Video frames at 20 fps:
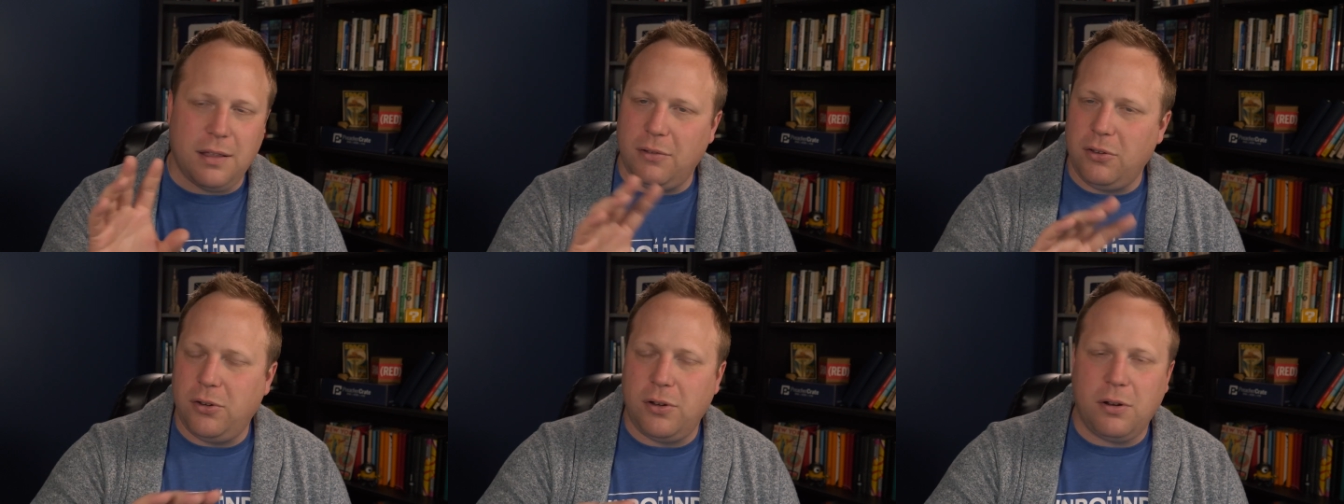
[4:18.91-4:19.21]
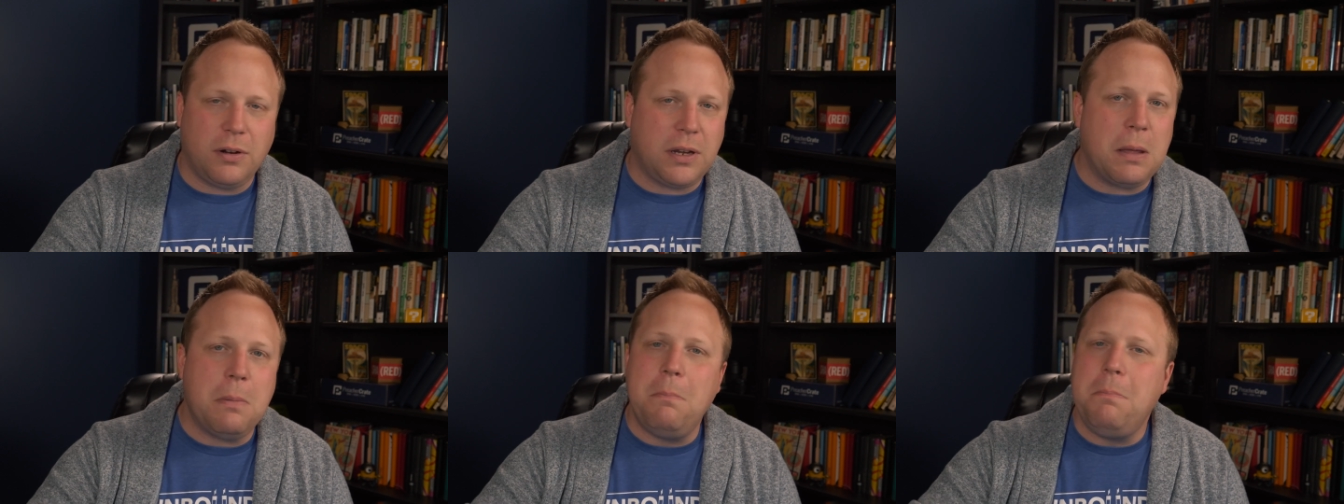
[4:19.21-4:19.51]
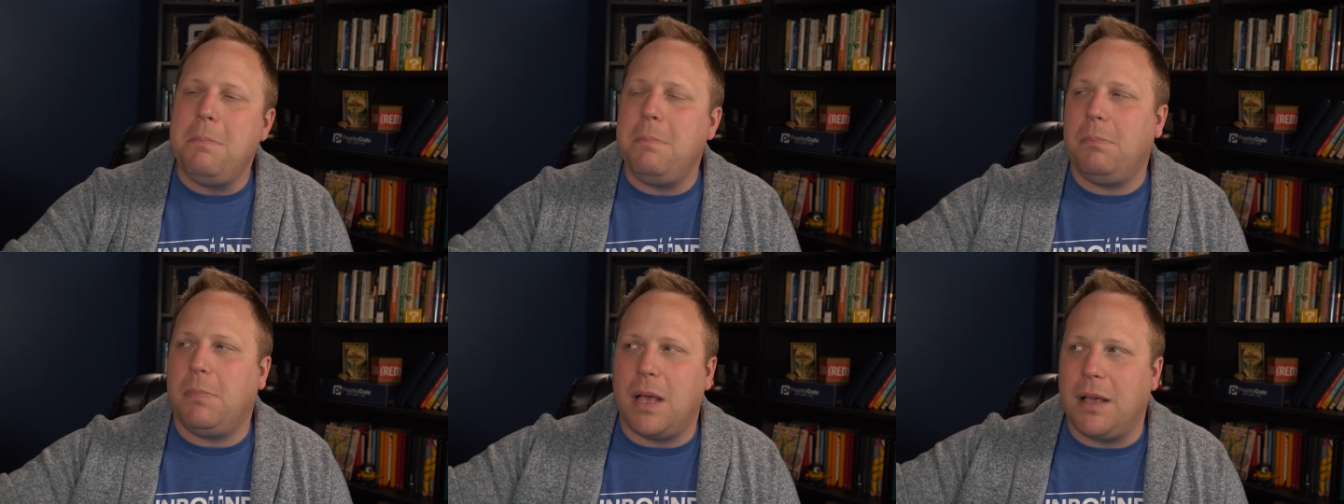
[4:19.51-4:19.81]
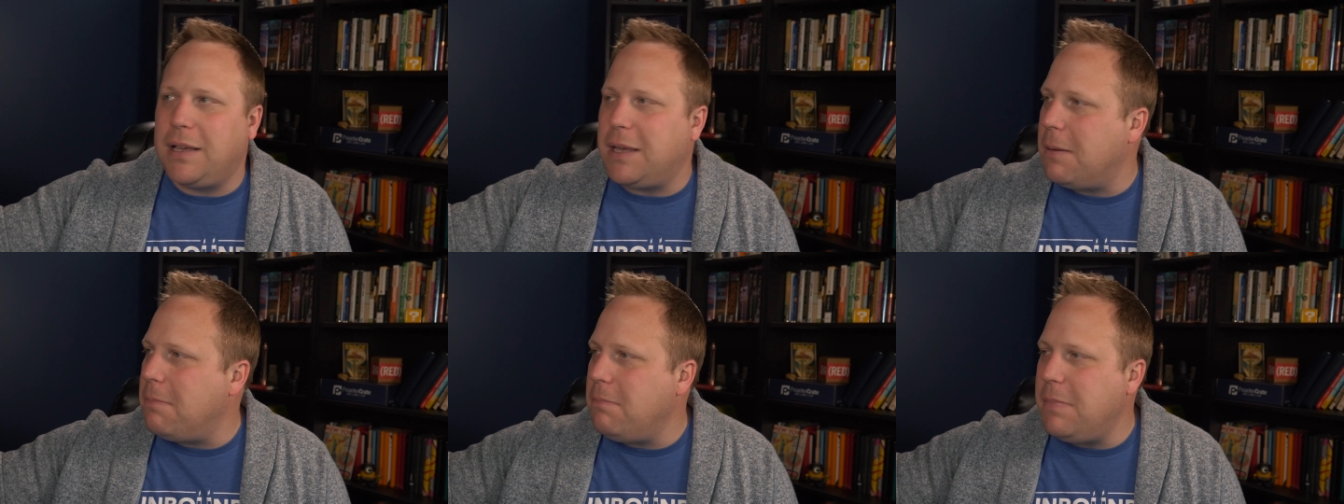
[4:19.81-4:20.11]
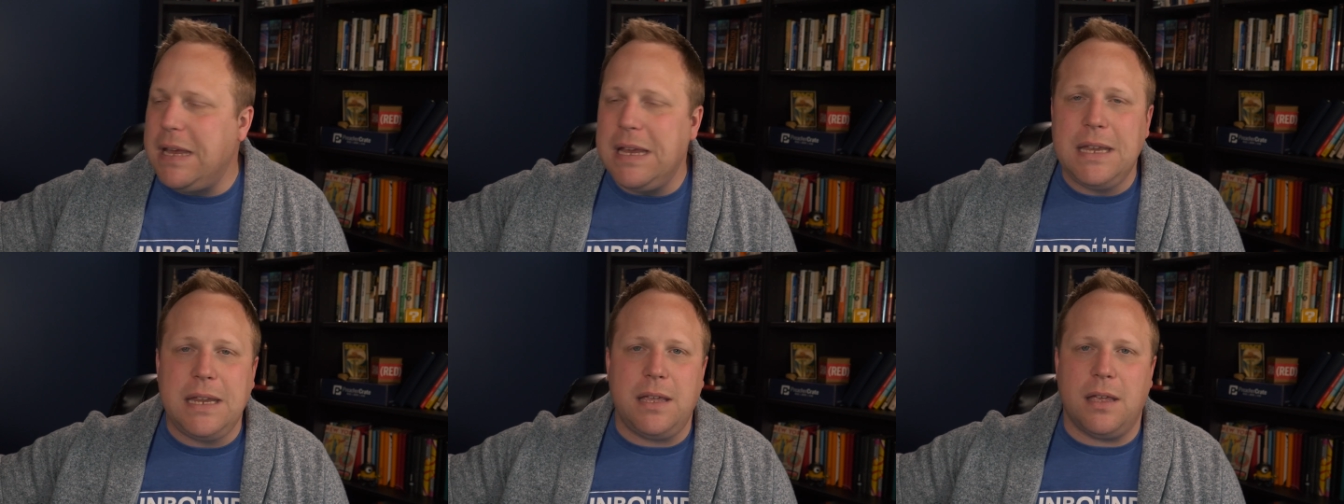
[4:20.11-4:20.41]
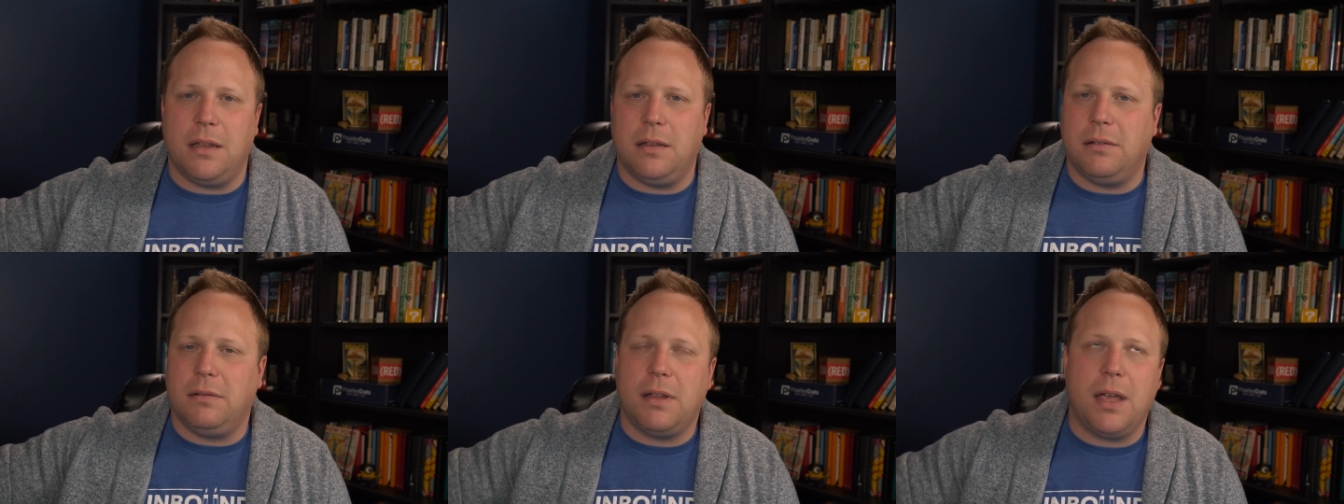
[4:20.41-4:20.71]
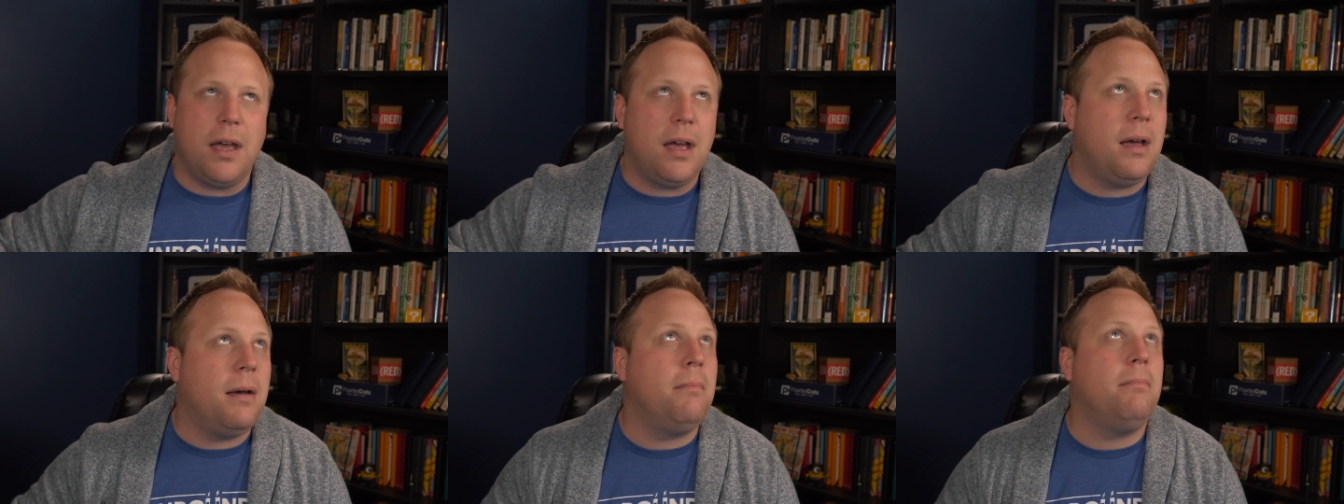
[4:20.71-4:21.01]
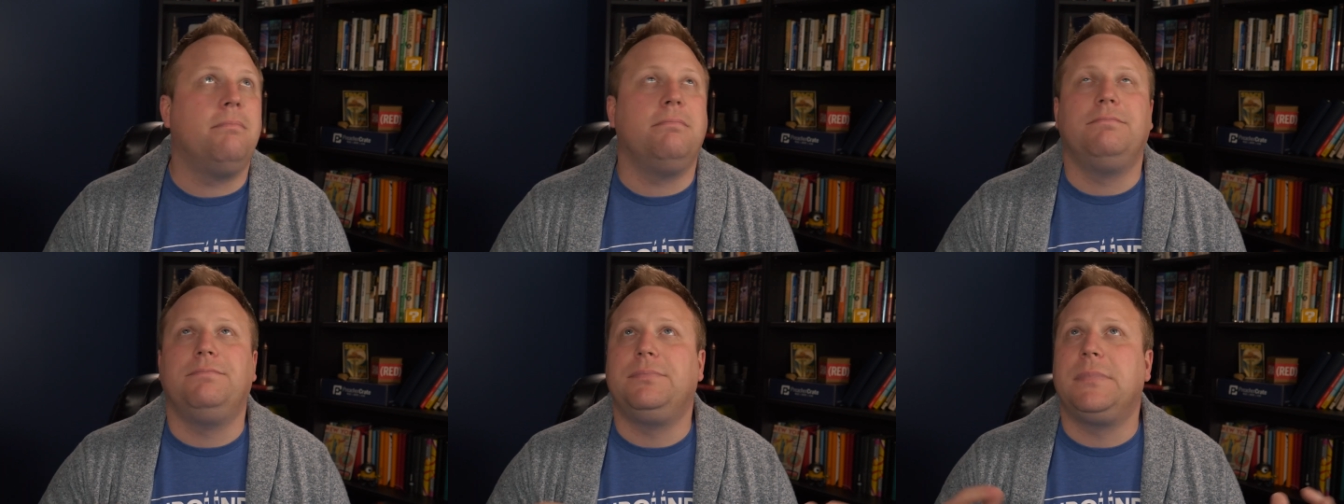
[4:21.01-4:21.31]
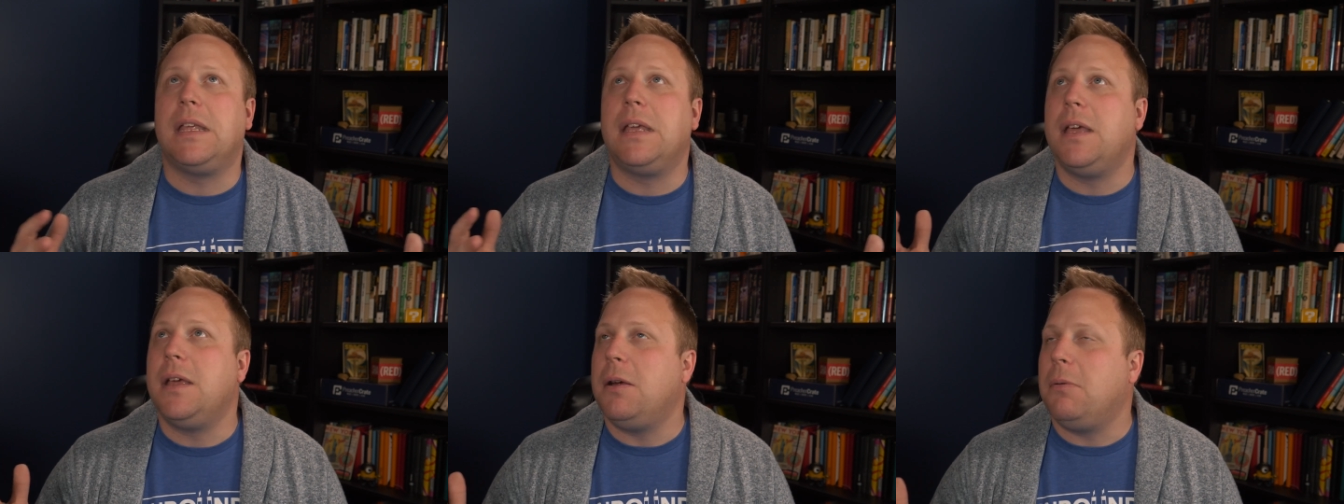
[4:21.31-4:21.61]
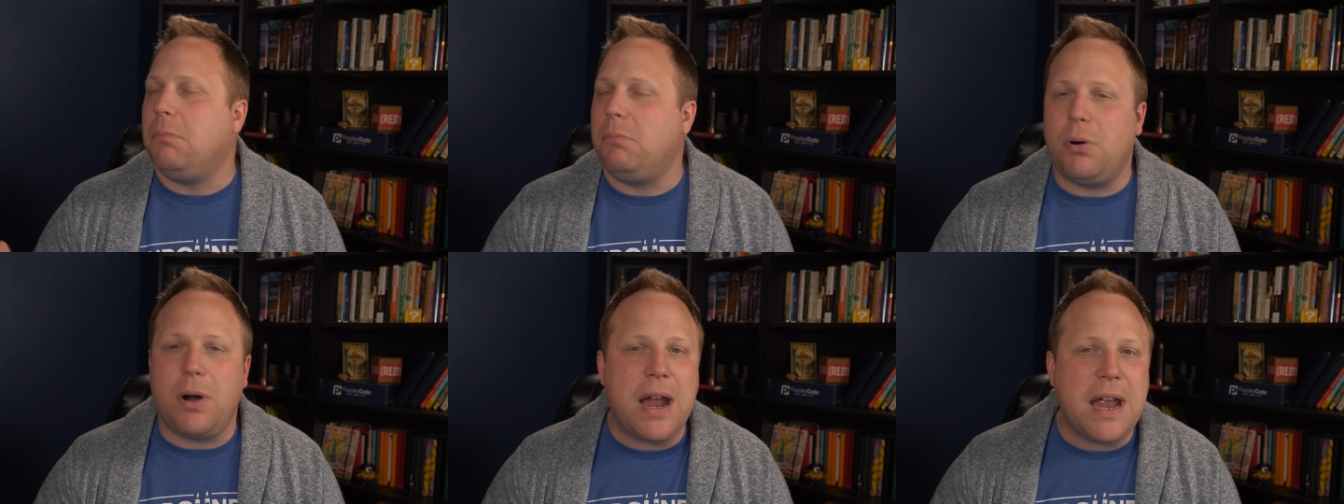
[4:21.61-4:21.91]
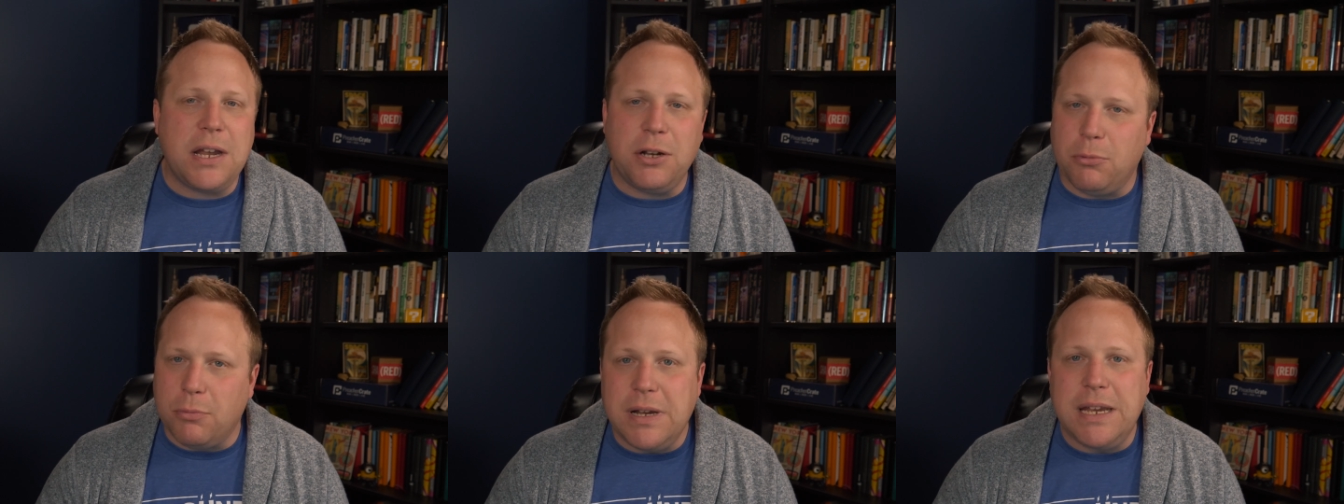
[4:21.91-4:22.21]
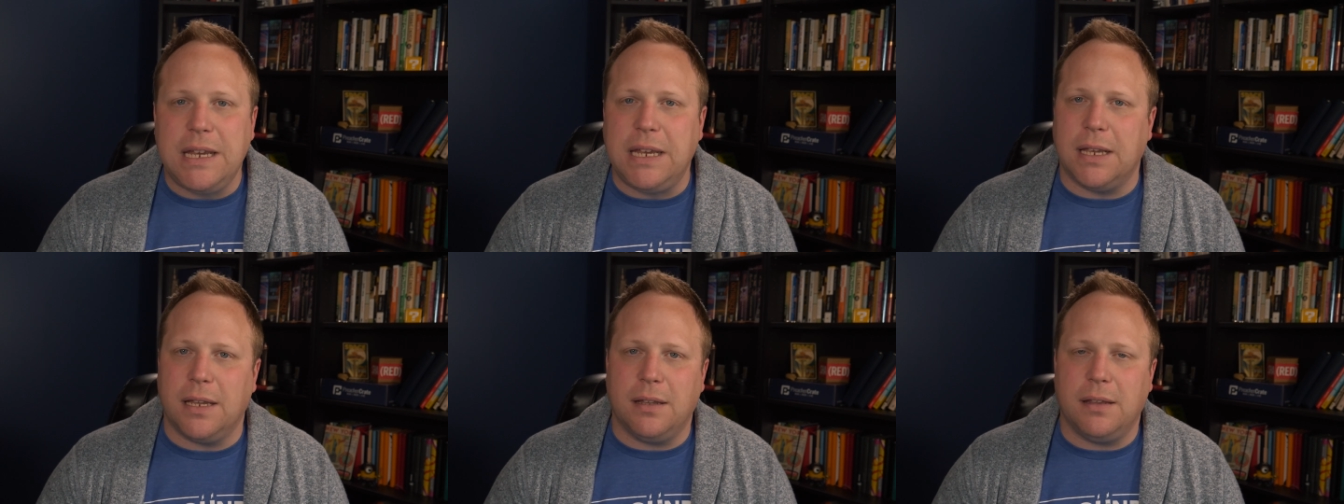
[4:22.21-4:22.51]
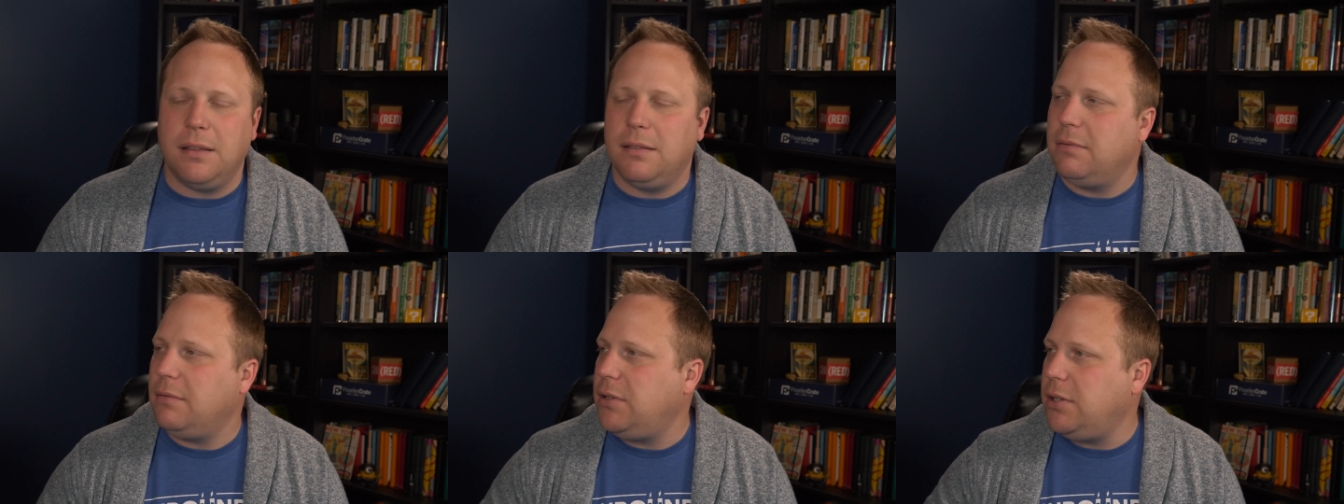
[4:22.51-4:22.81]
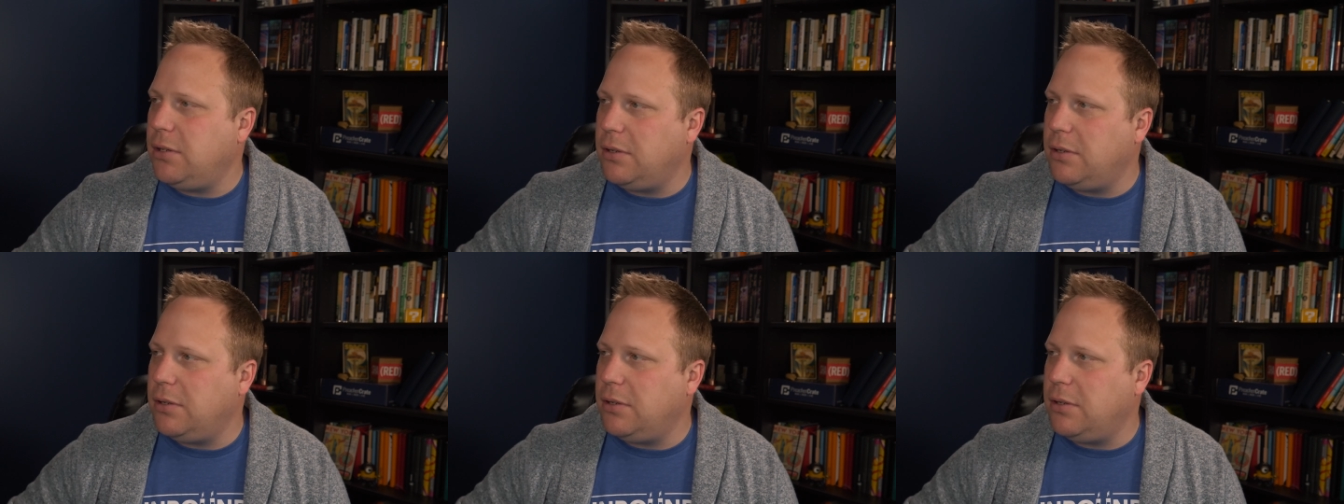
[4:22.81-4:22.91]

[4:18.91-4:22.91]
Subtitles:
You're a comedian, Brian Regan.